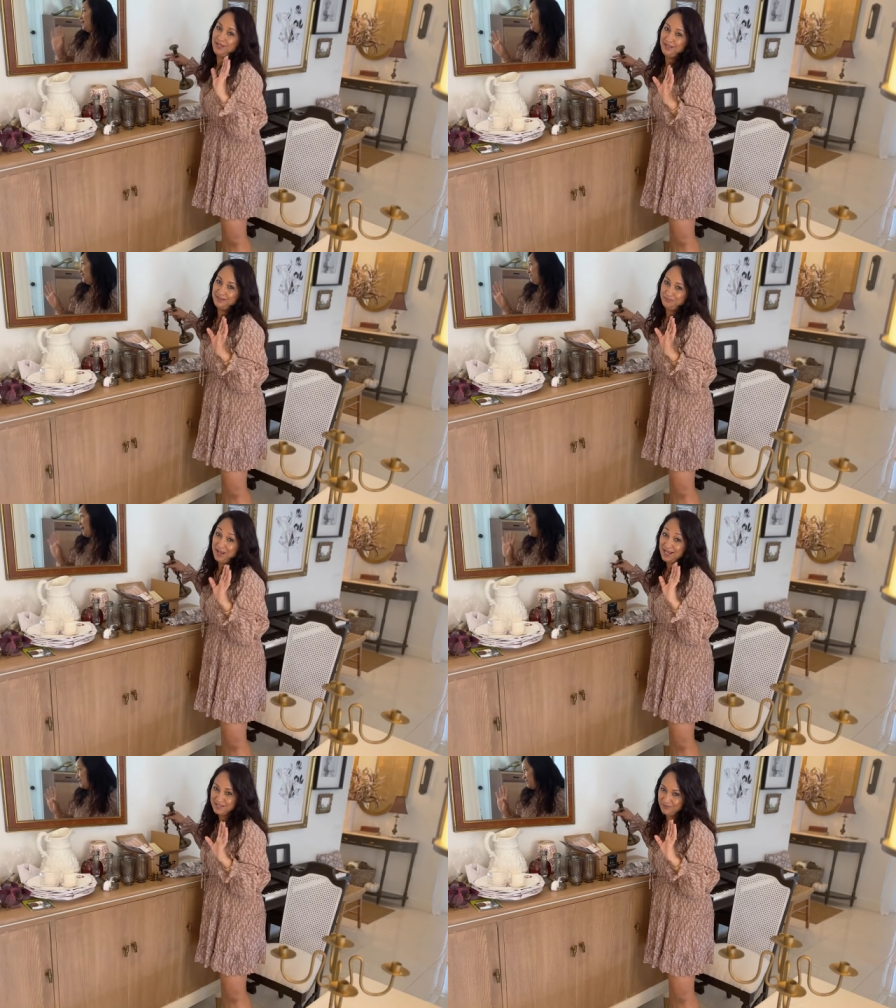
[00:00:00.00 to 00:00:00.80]
in
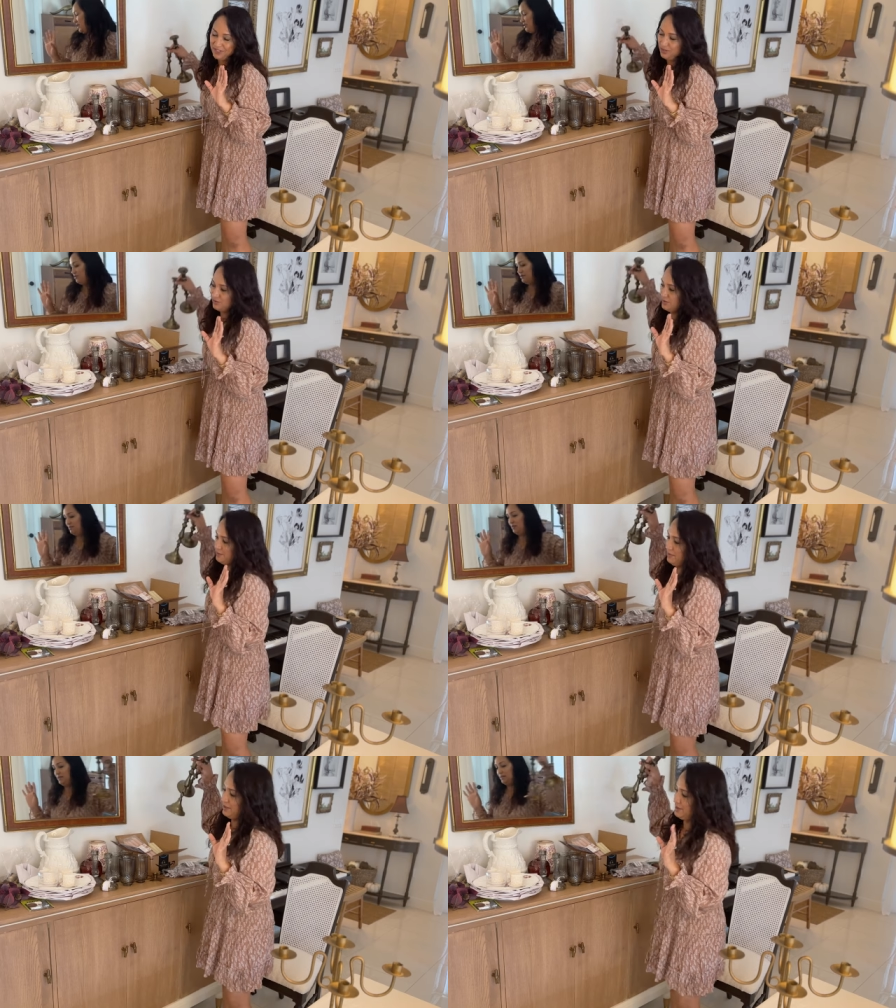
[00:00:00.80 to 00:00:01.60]
past videos,
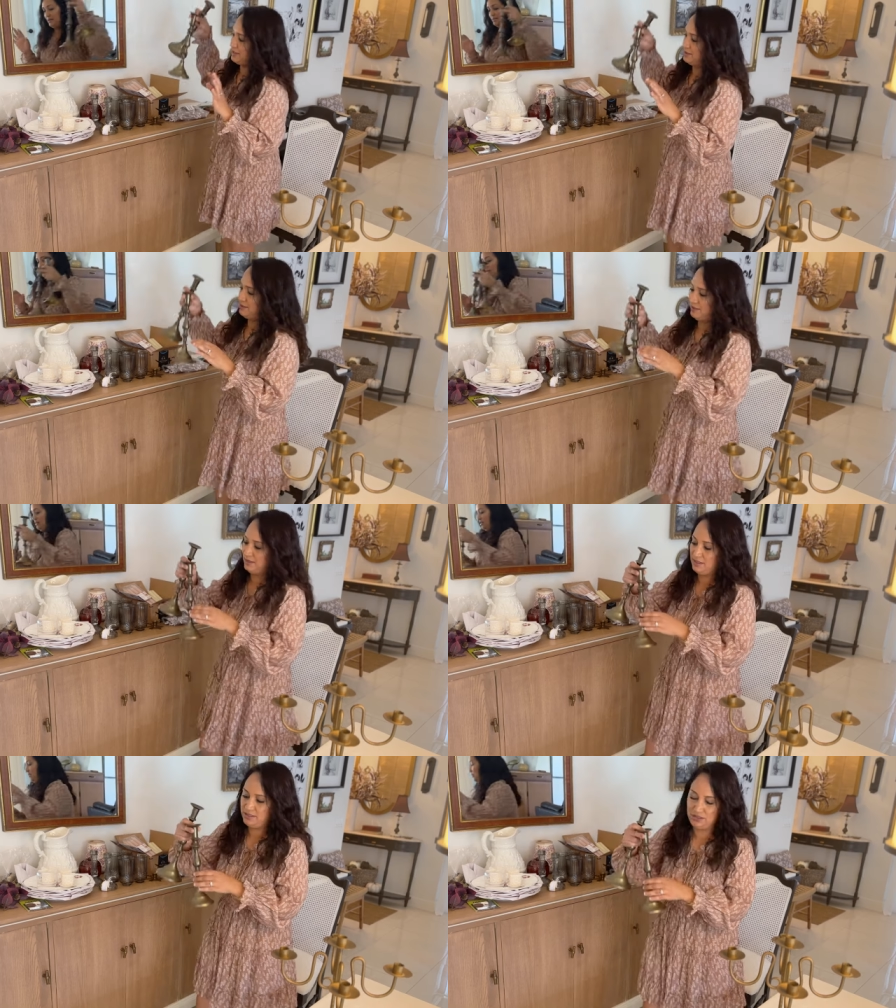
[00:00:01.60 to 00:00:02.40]
but I took
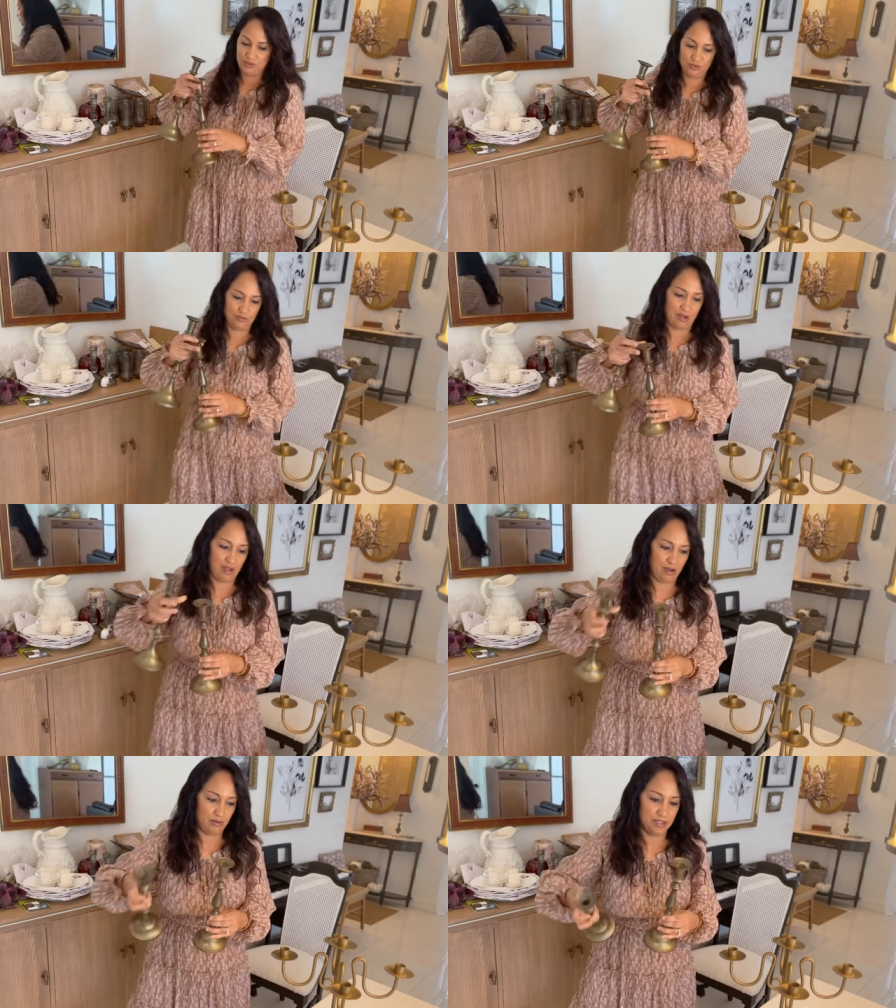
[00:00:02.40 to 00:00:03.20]
these 2
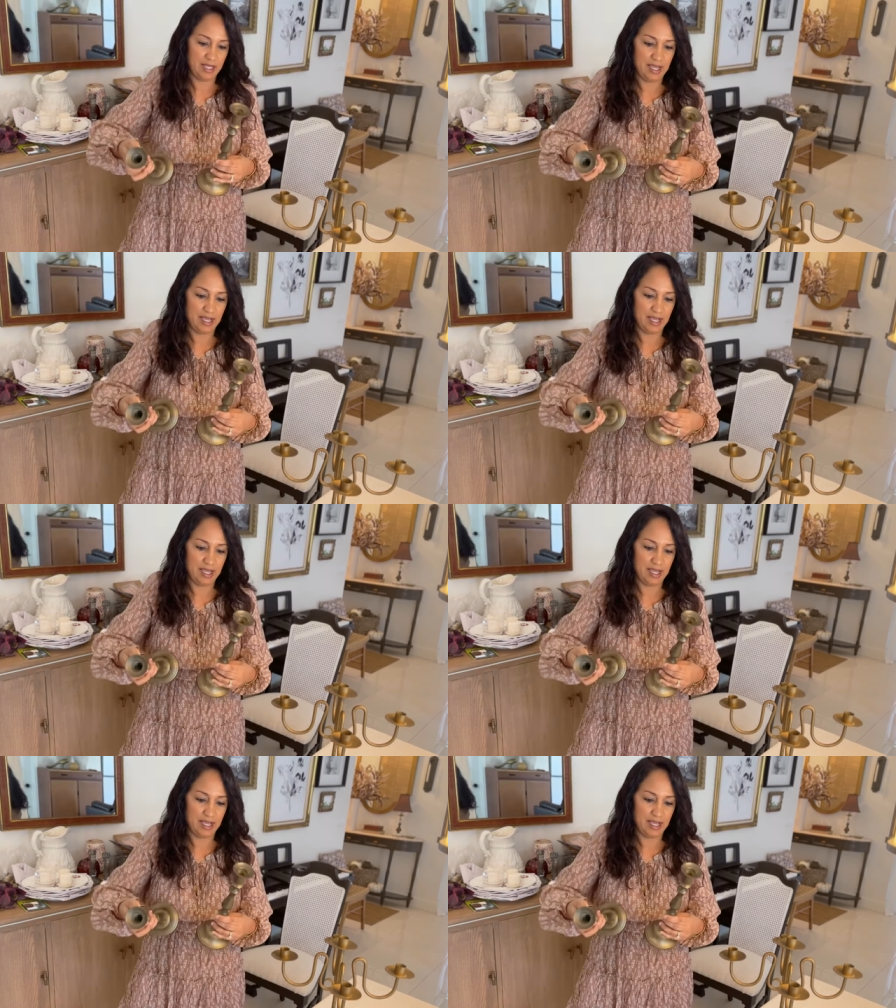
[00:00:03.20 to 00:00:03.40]
out.